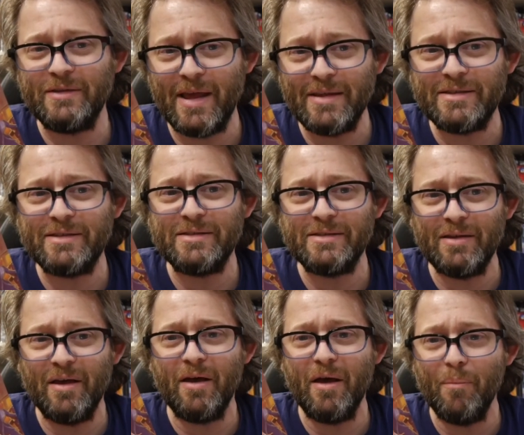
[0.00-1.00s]
tense
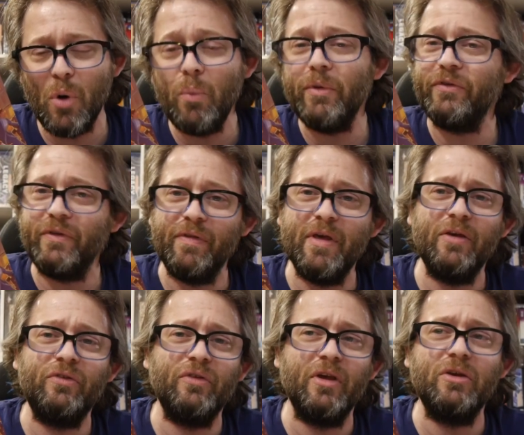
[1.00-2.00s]
uh, moments in this.